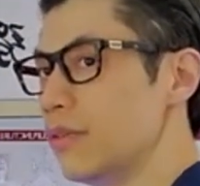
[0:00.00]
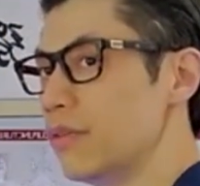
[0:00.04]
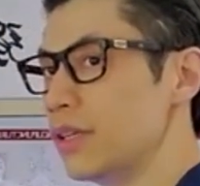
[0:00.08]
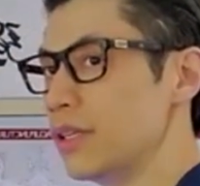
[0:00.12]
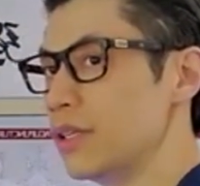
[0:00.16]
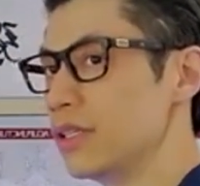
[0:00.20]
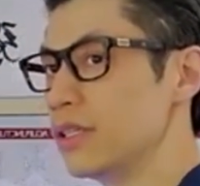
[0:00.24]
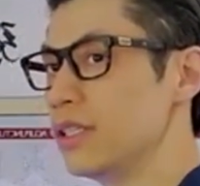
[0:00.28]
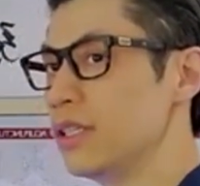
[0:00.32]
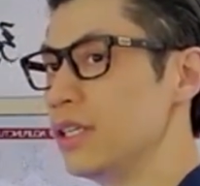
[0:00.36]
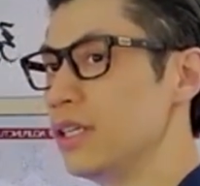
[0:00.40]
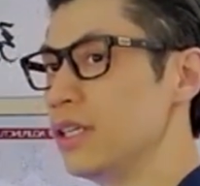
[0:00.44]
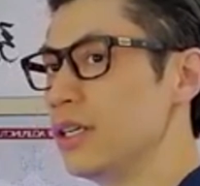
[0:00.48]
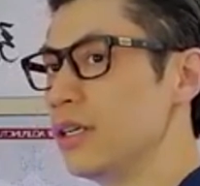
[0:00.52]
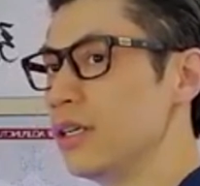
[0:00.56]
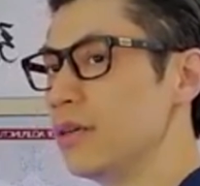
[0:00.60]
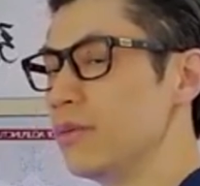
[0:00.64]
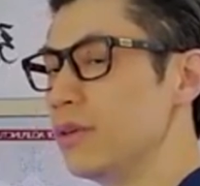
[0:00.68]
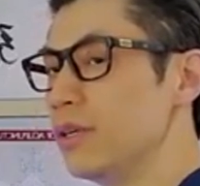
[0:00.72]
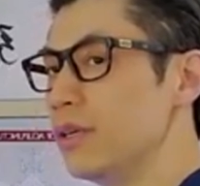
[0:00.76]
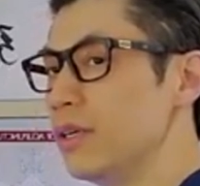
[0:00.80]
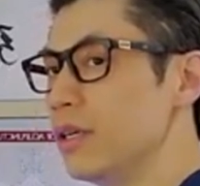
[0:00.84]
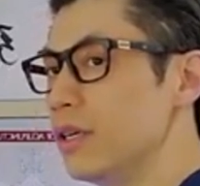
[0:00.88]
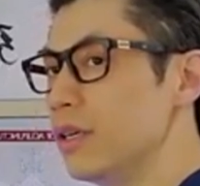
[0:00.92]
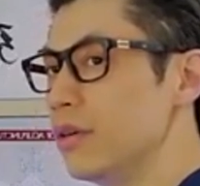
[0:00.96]
You can see,
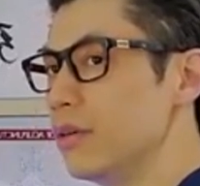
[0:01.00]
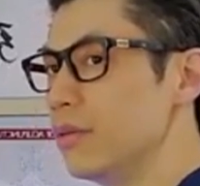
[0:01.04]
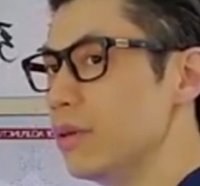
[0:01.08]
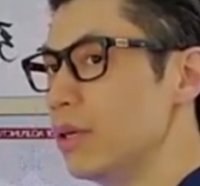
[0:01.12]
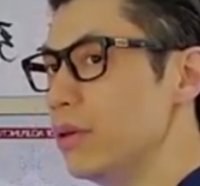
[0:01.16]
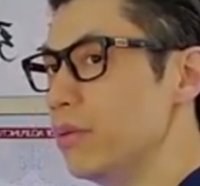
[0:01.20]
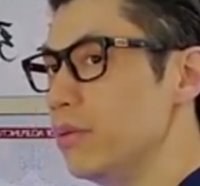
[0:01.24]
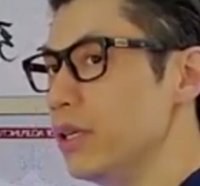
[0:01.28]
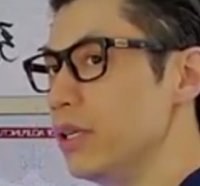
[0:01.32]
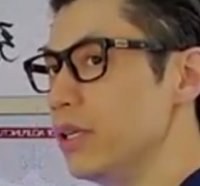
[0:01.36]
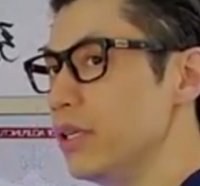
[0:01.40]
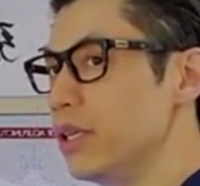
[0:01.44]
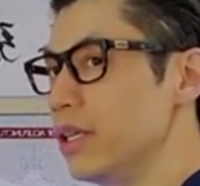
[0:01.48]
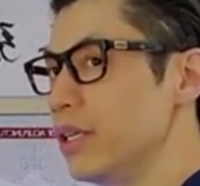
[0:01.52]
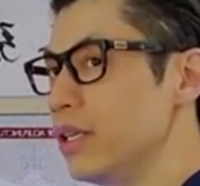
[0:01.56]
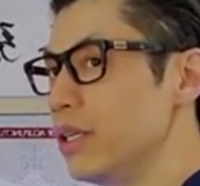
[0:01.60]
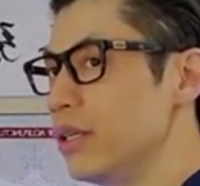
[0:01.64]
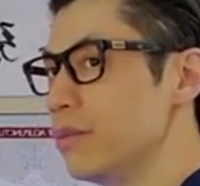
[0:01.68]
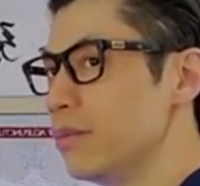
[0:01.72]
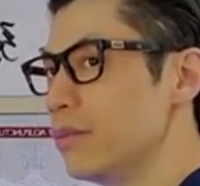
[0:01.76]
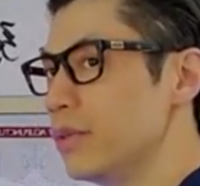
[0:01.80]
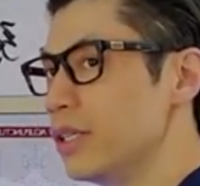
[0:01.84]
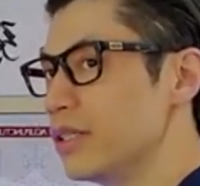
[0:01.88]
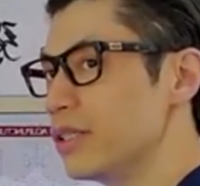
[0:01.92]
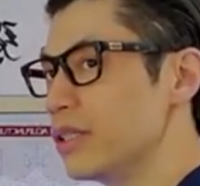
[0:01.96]
I breathe
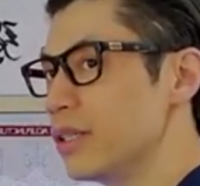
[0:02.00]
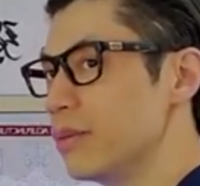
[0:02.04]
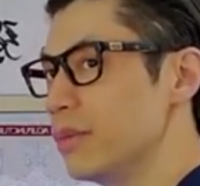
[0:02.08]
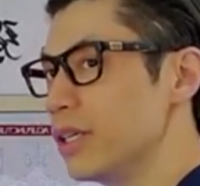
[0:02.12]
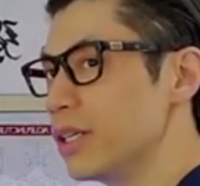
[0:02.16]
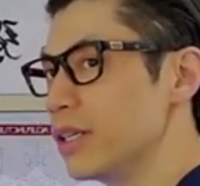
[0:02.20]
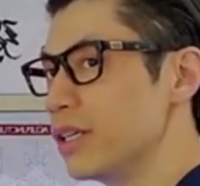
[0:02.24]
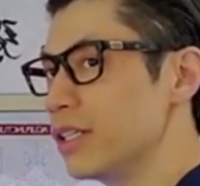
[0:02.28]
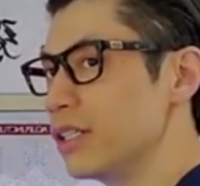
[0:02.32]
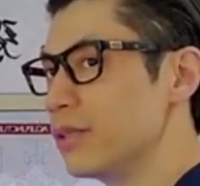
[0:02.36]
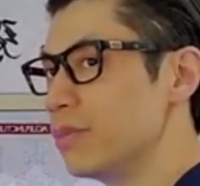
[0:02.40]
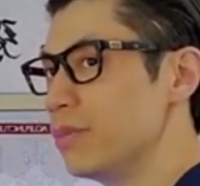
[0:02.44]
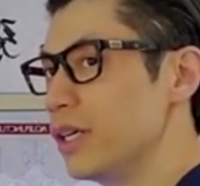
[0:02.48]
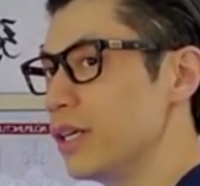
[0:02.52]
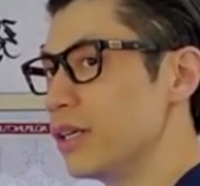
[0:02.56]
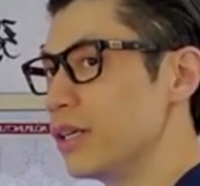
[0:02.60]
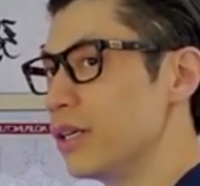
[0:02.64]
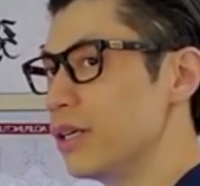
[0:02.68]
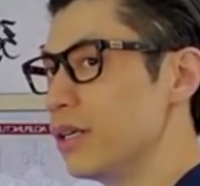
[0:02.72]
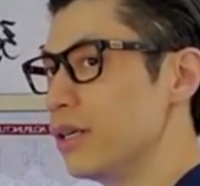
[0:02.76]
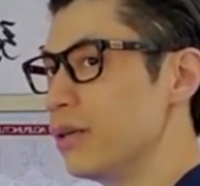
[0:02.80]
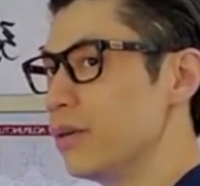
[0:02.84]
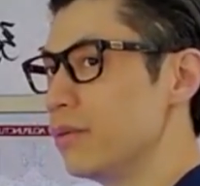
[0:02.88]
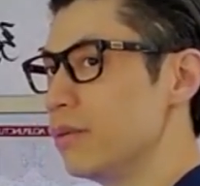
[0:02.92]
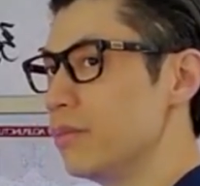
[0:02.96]
in, my stomach gets
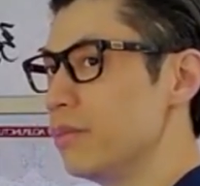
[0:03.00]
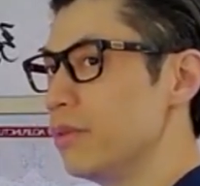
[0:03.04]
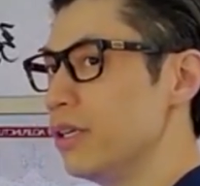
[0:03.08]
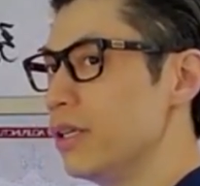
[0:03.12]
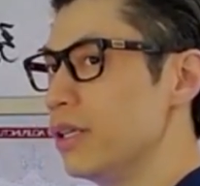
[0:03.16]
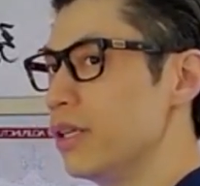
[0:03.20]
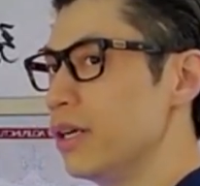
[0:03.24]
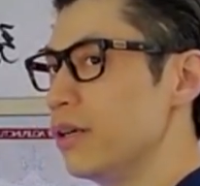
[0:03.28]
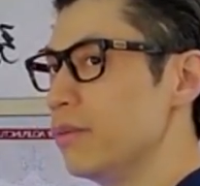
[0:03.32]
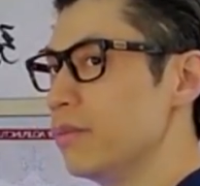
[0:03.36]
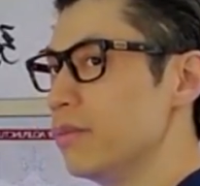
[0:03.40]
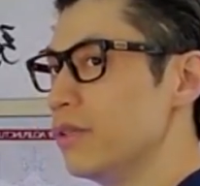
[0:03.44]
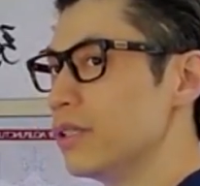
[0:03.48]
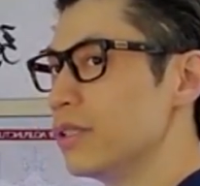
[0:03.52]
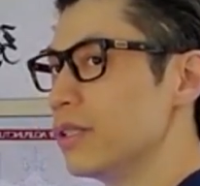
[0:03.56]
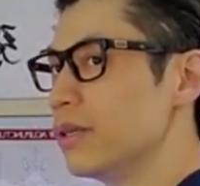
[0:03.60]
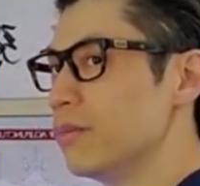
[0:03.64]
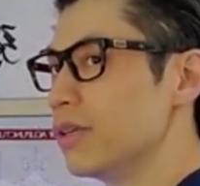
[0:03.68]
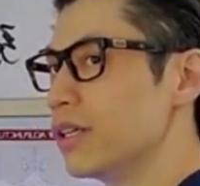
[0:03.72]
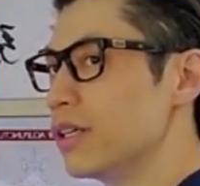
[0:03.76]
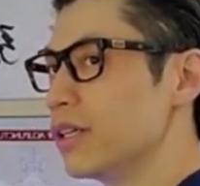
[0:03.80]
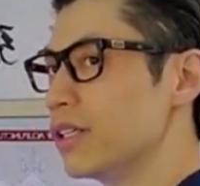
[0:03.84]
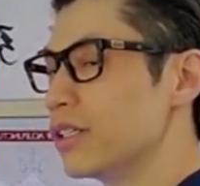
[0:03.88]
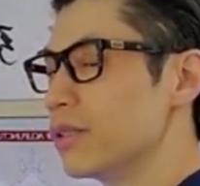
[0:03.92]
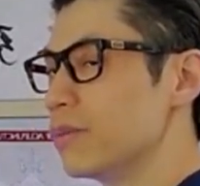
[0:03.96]
bigger, I breathe out, my
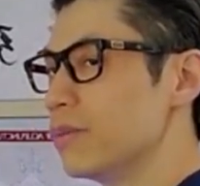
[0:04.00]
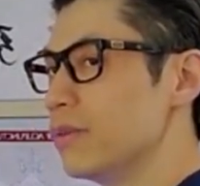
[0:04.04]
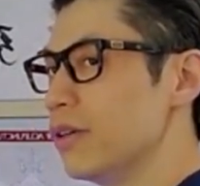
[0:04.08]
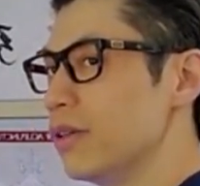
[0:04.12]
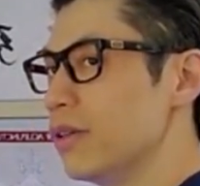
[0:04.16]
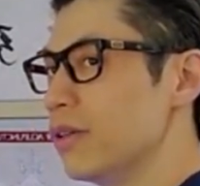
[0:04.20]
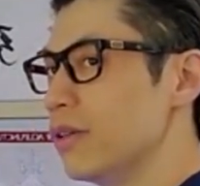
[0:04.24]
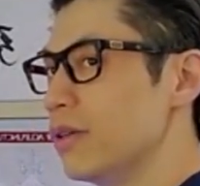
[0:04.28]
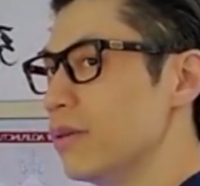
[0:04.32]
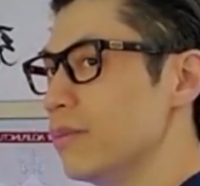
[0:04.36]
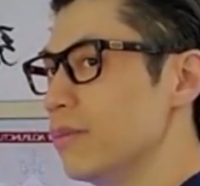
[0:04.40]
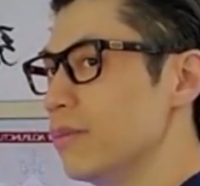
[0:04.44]
stomach gets smaller.